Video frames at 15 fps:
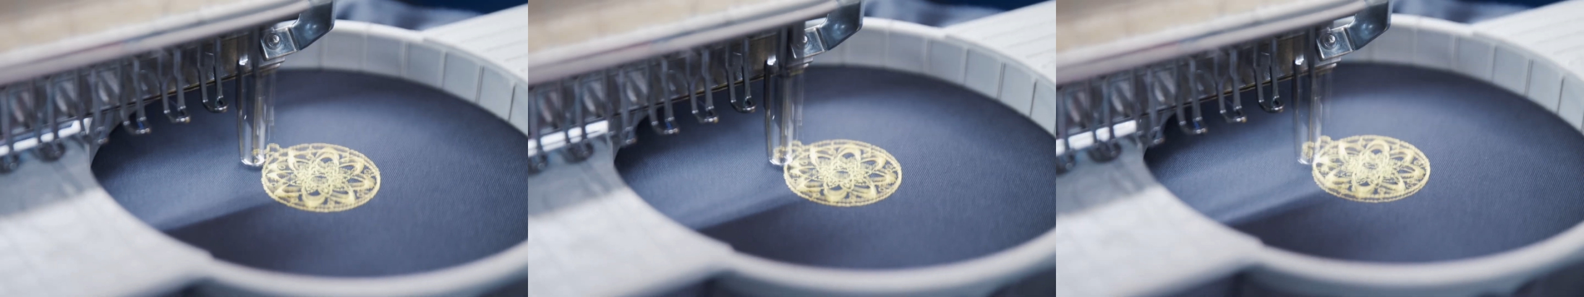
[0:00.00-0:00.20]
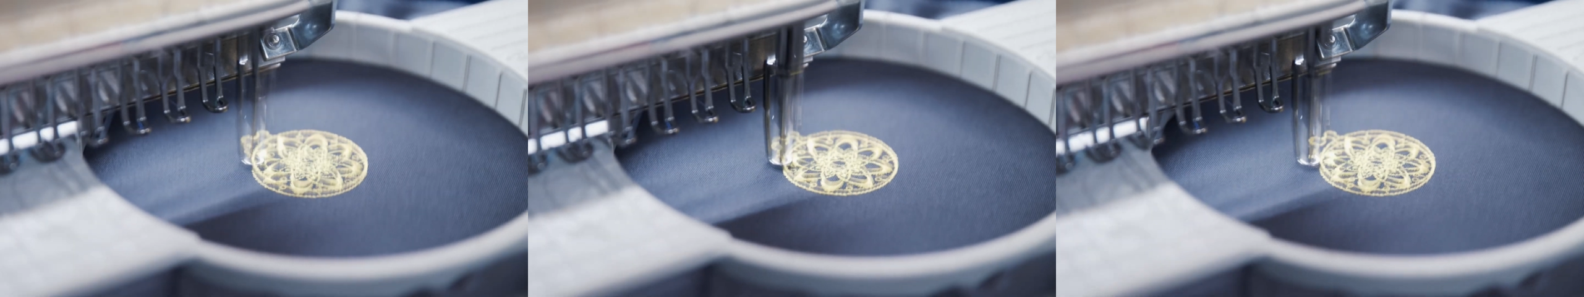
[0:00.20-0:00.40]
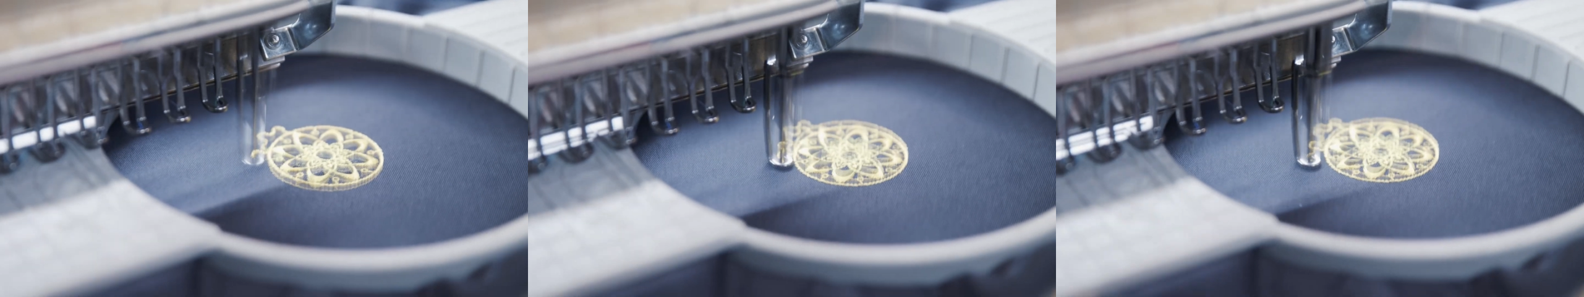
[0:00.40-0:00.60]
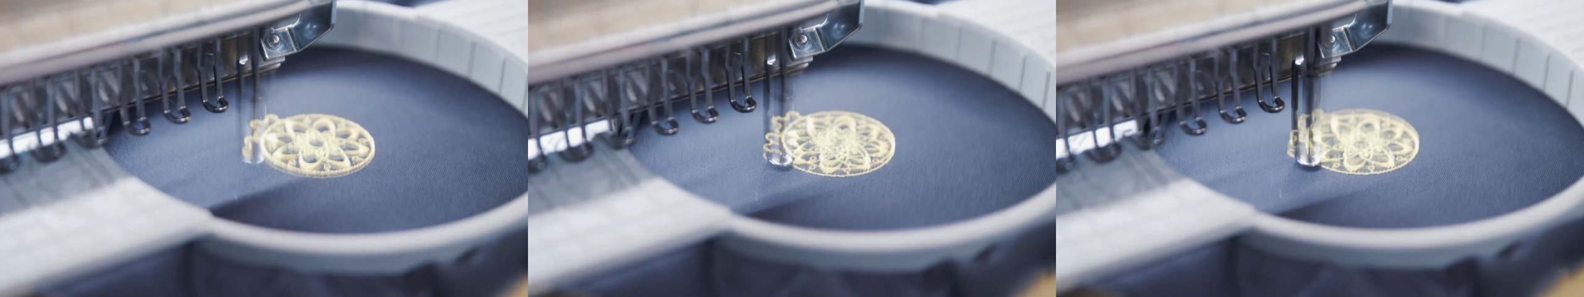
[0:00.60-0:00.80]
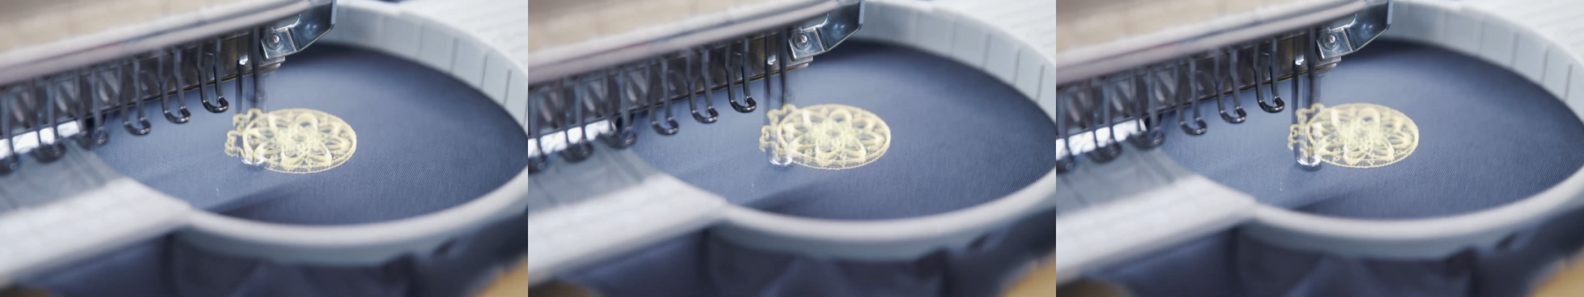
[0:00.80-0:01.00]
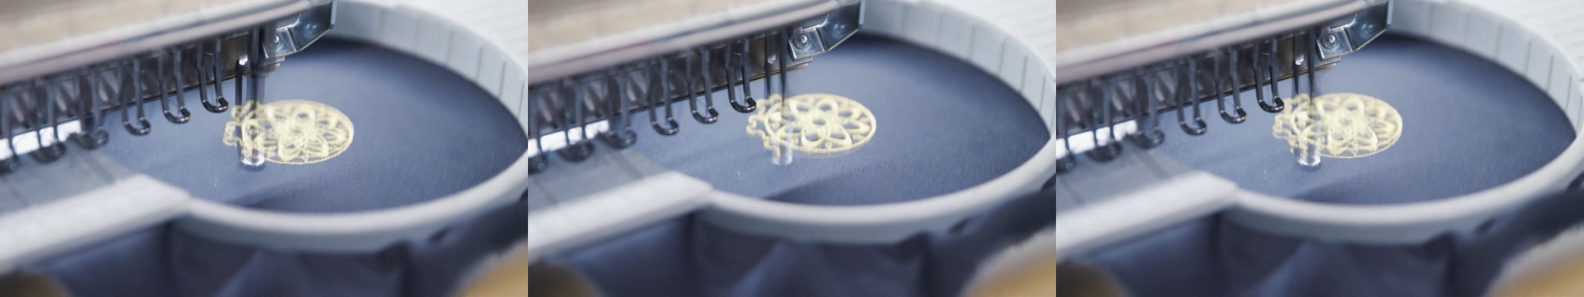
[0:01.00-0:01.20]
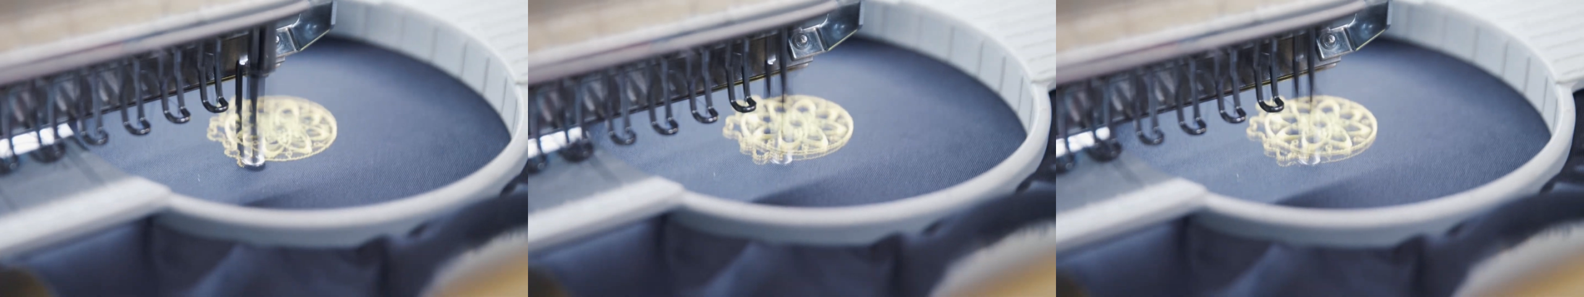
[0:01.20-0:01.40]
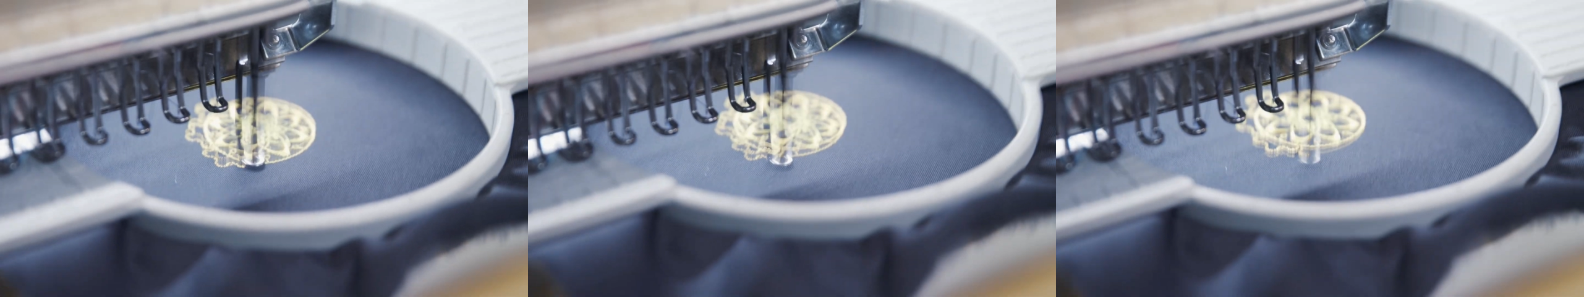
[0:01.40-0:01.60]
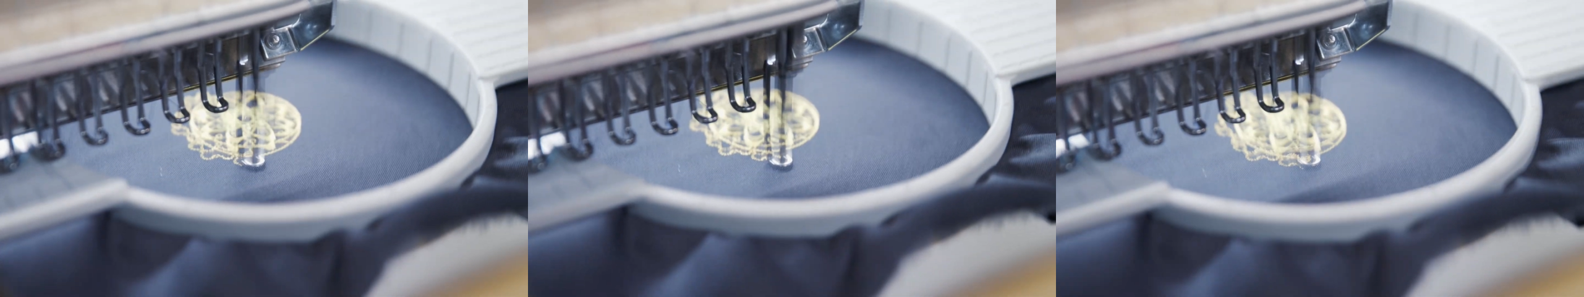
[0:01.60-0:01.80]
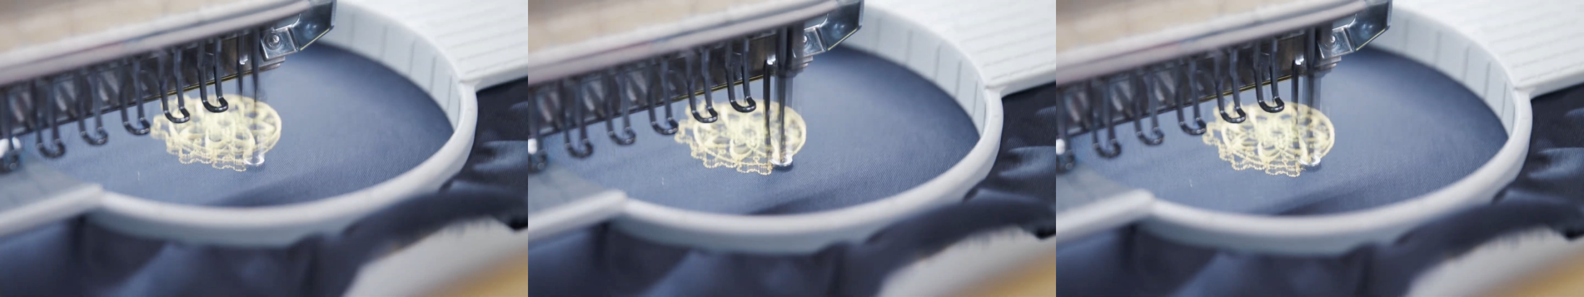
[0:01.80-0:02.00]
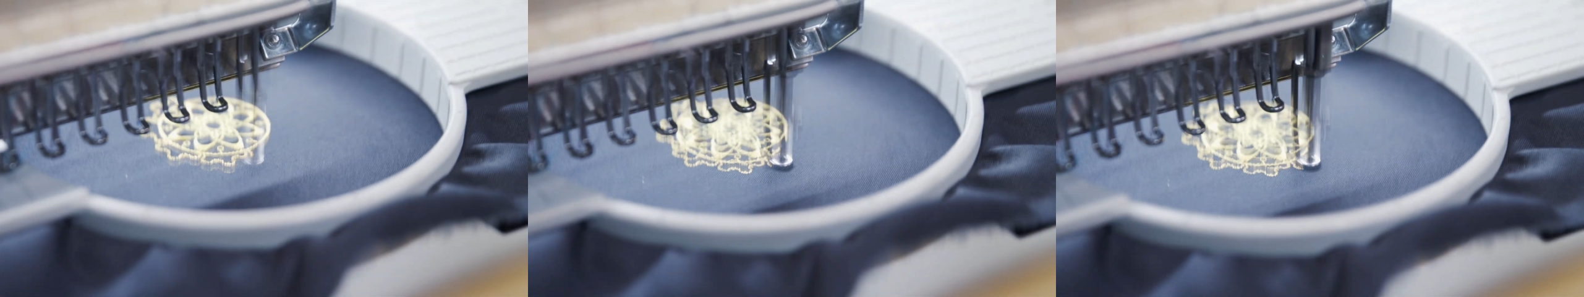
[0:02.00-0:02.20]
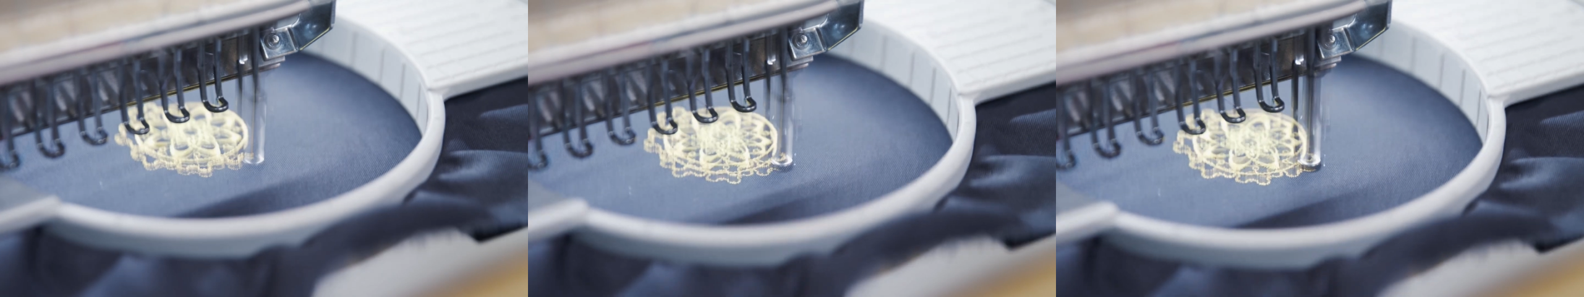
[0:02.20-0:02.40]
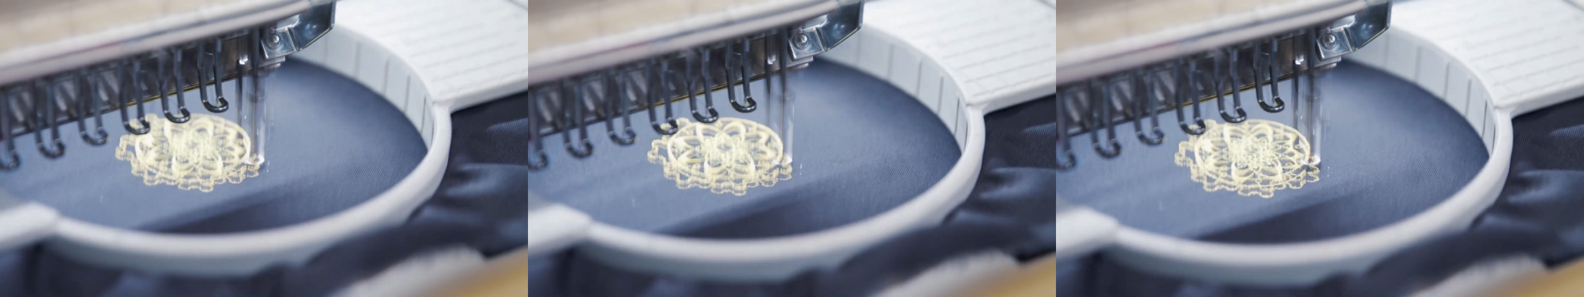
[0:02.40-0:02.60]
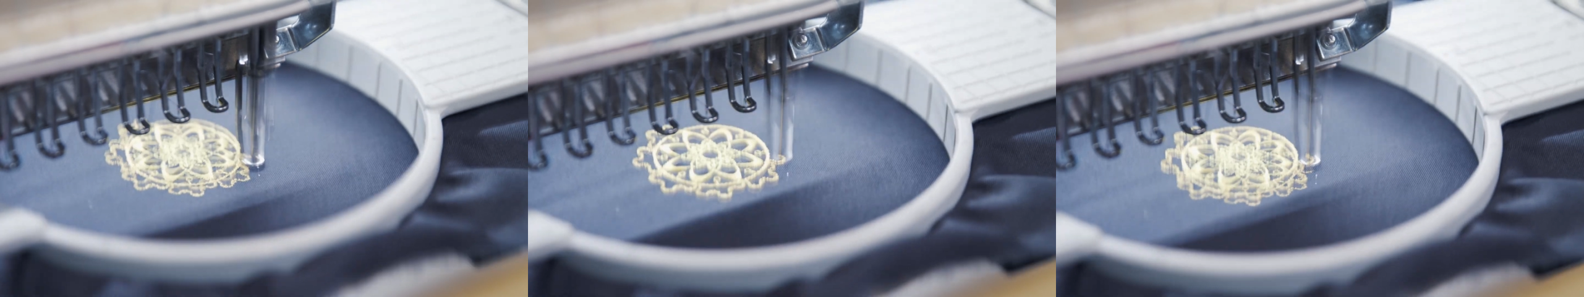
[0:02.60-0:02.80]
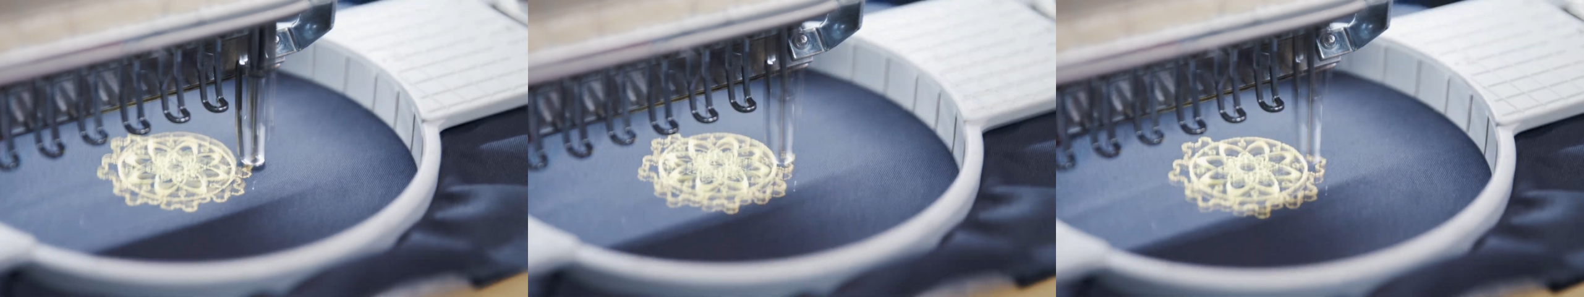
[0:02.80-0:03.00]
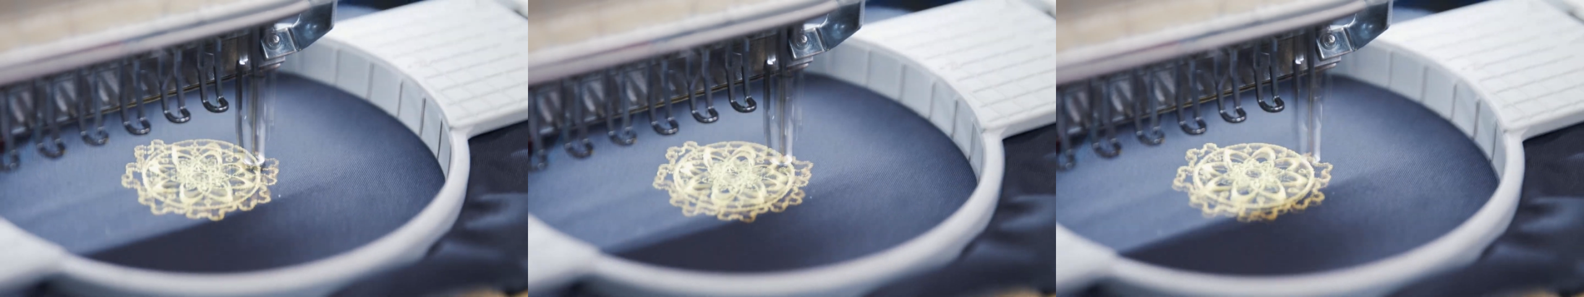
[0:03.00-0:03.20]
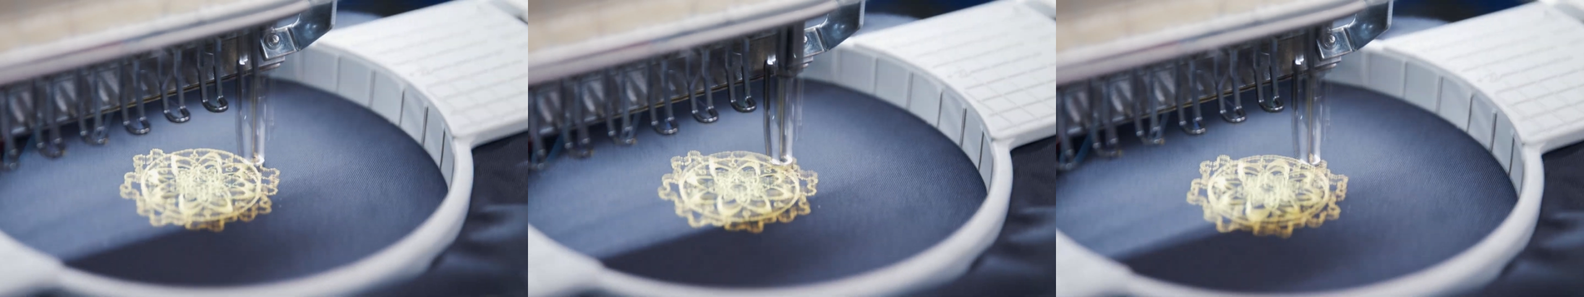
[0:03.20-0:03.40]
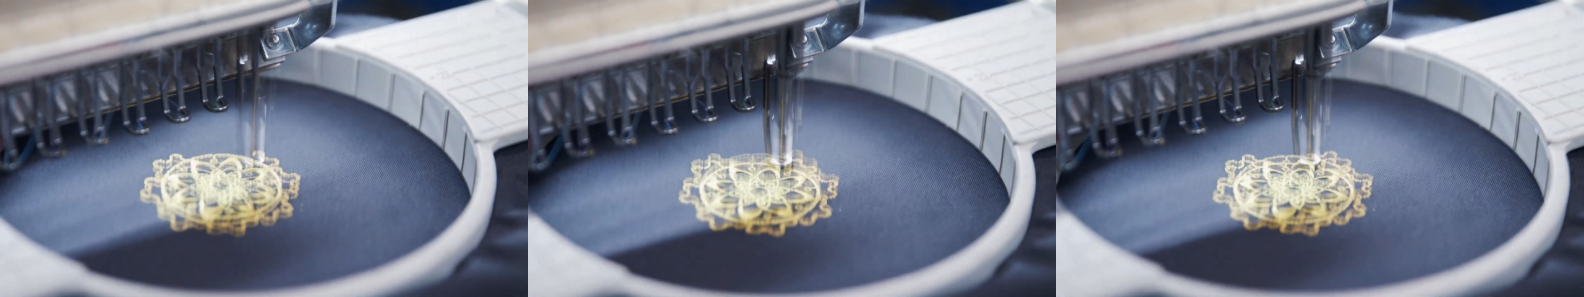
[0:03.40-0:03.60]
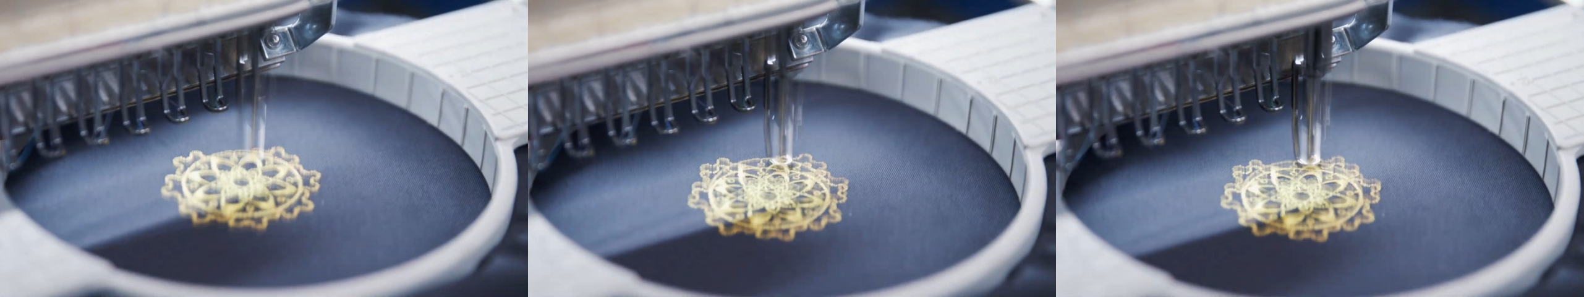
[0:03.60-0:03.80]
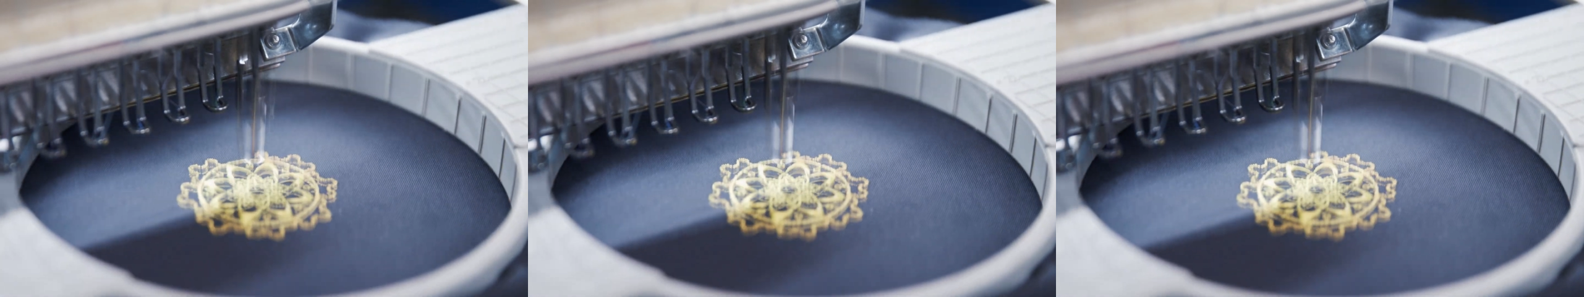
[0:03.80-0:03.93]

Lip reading: [unreadable: no face in view]